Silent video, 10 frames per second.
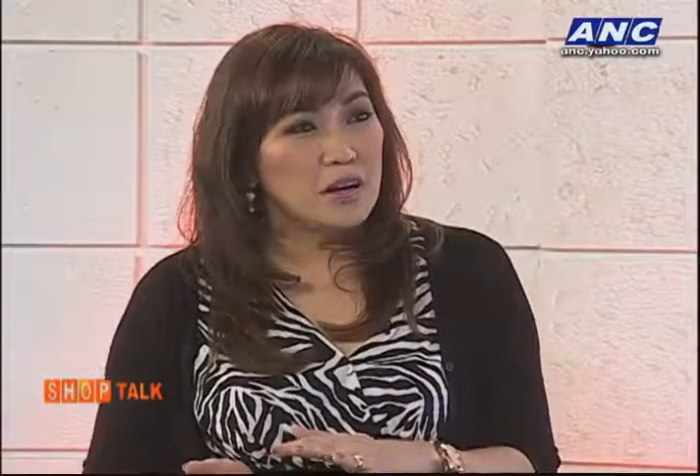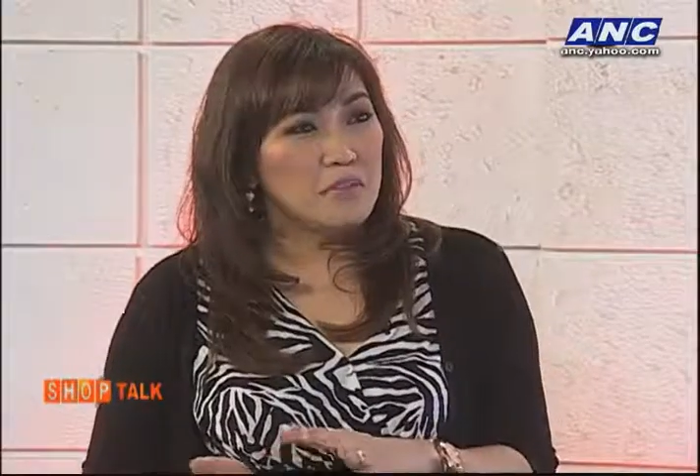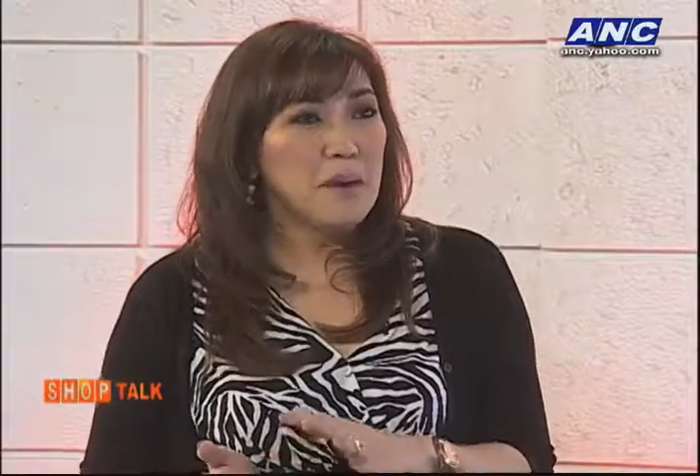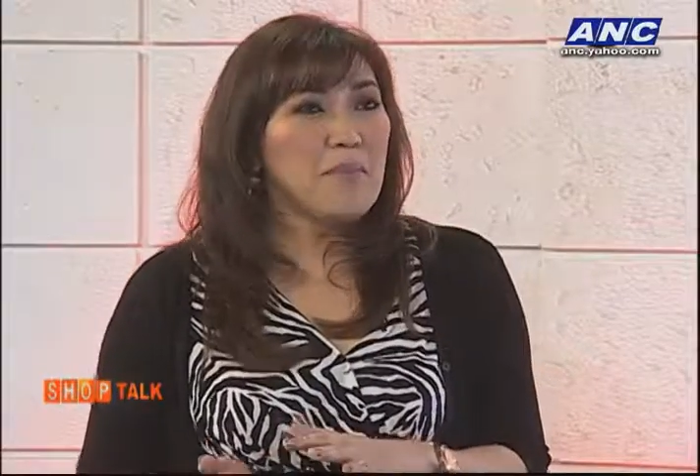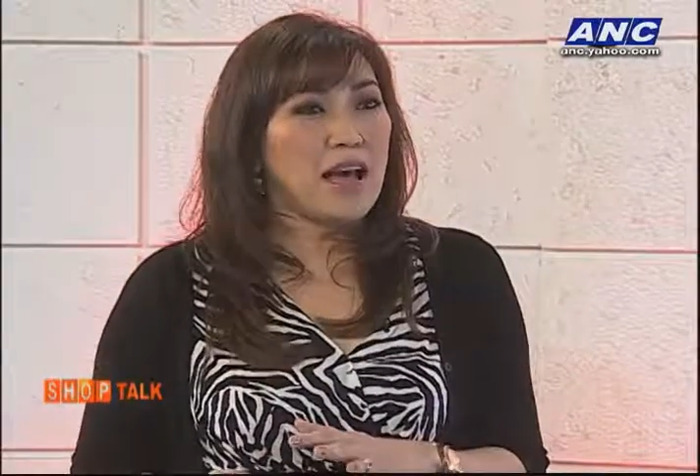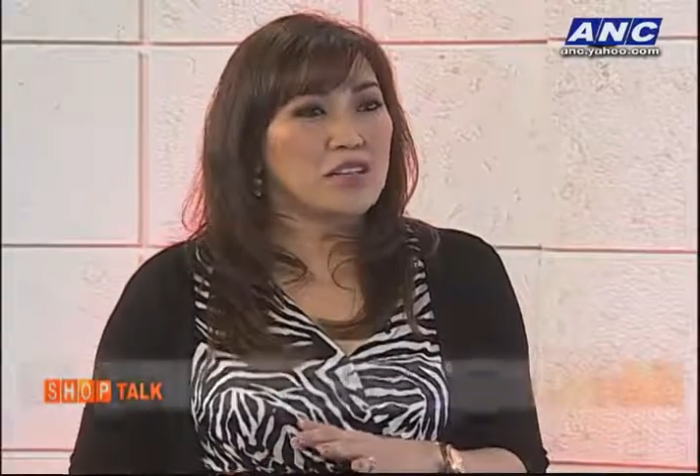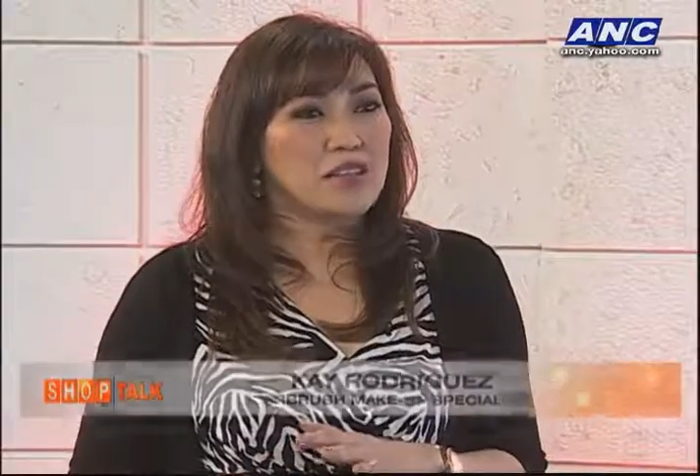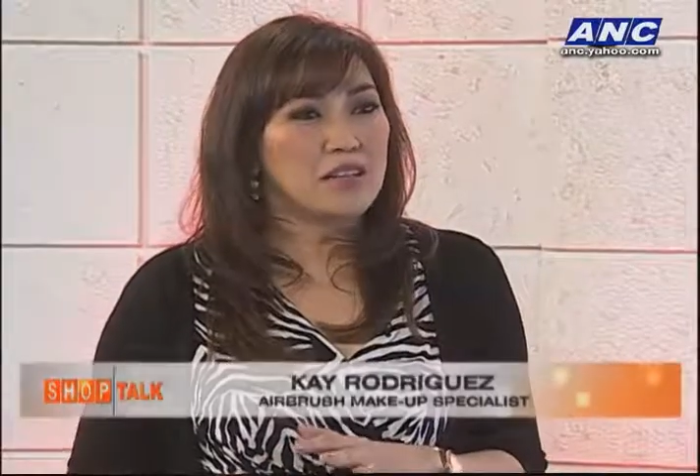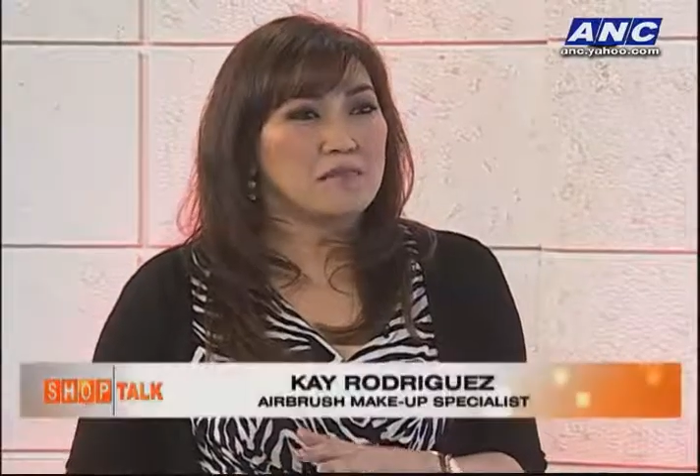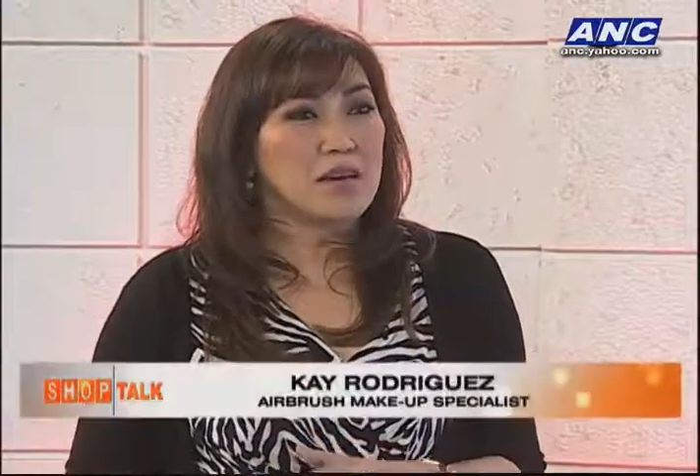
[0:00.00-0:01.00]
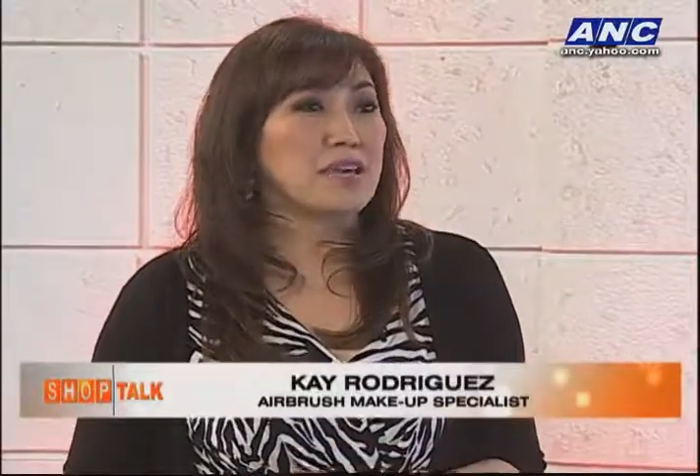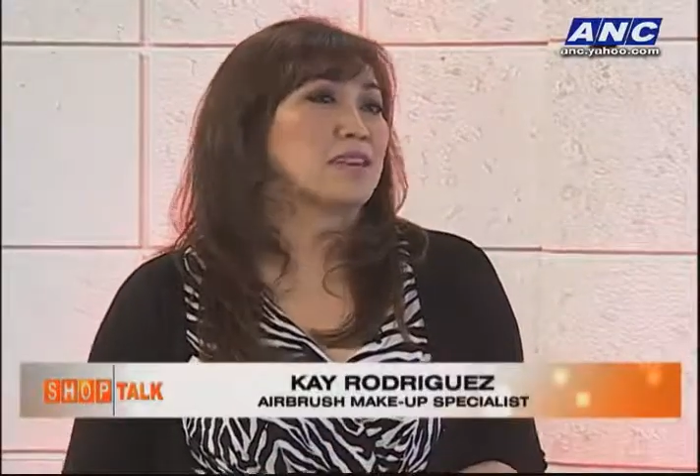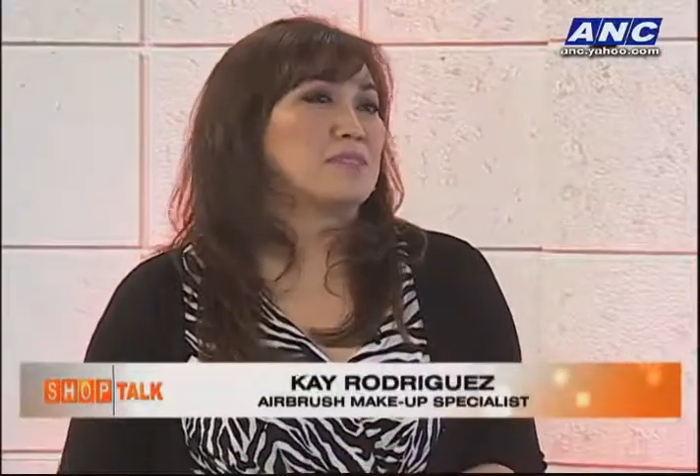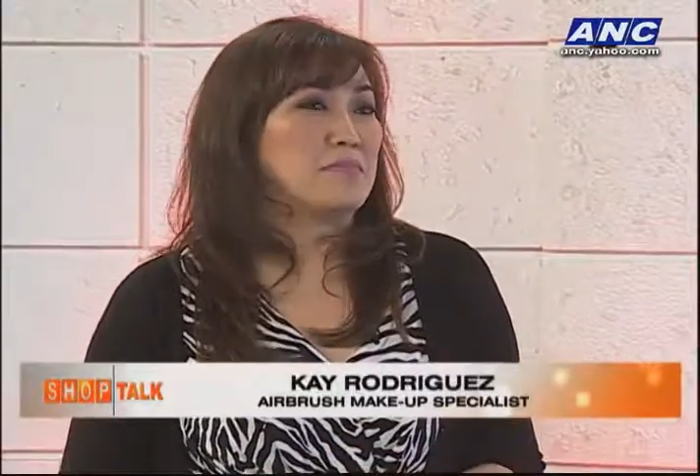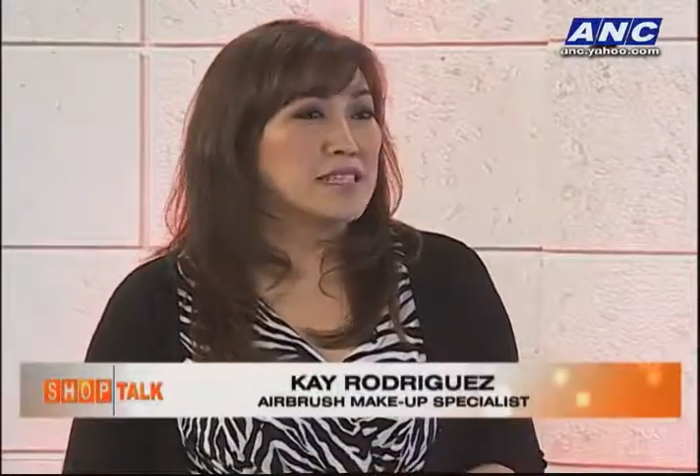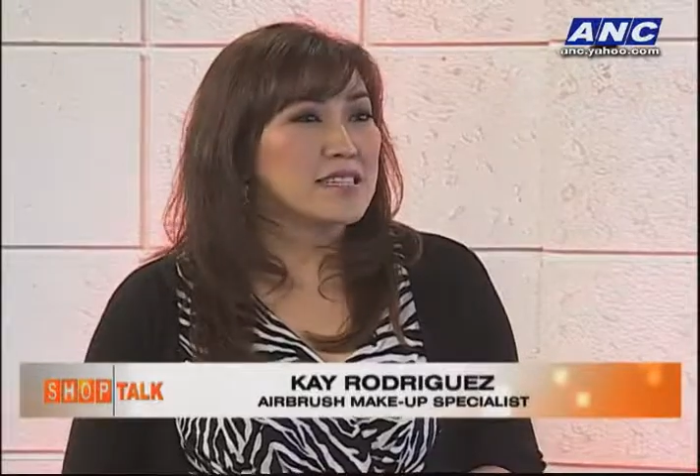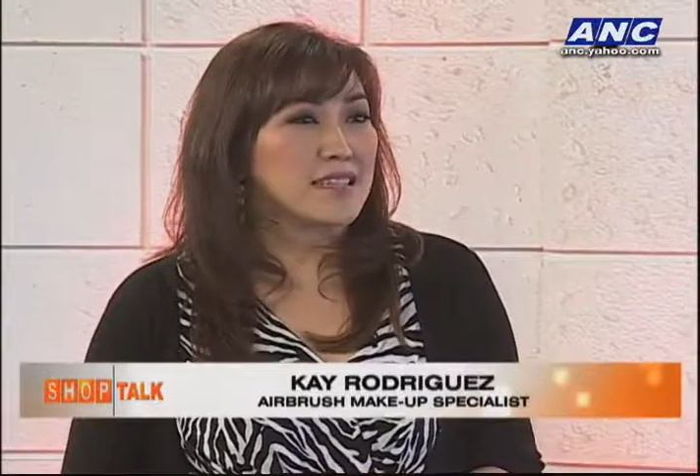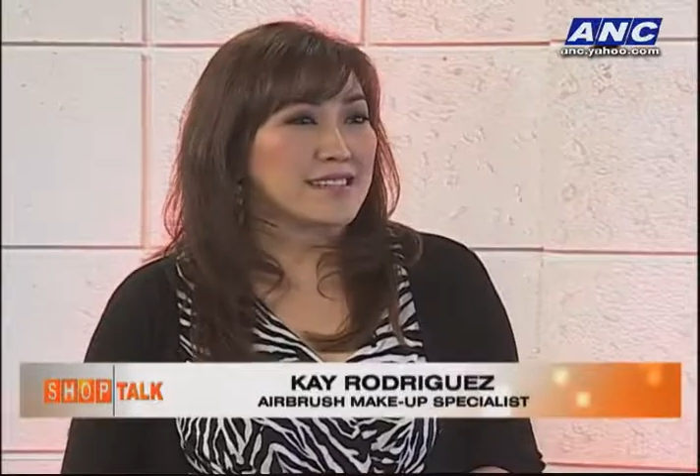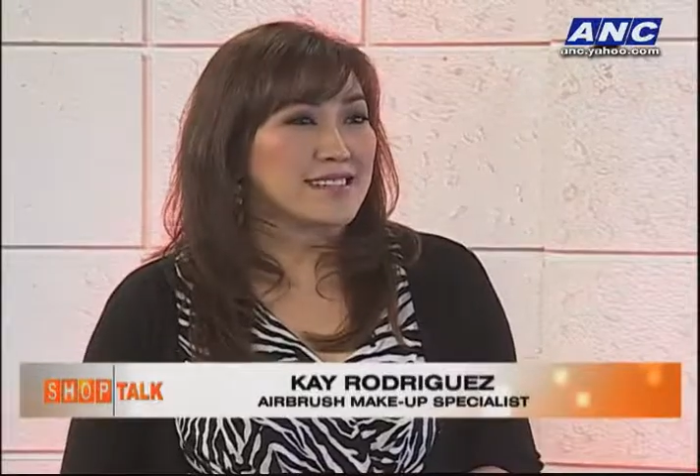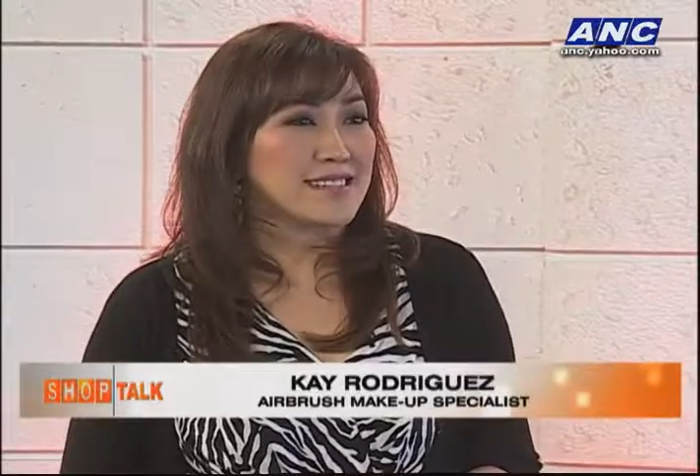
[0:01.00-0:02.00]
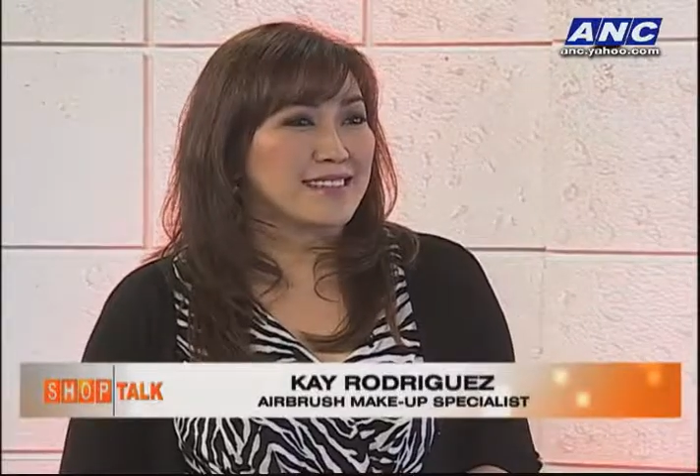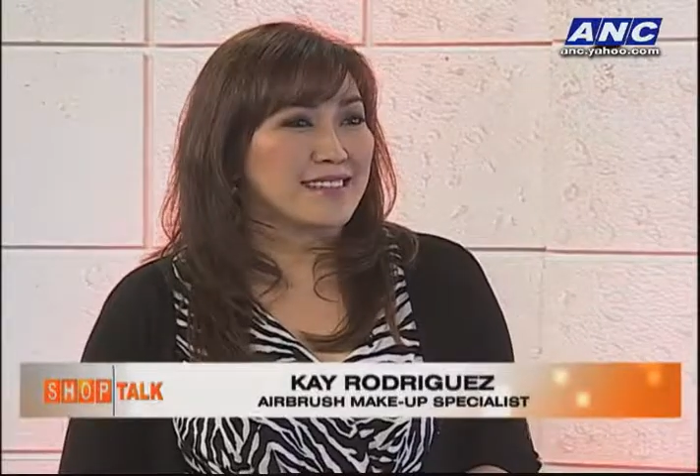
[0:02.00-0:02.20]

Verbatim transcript: my passion and make it as a business.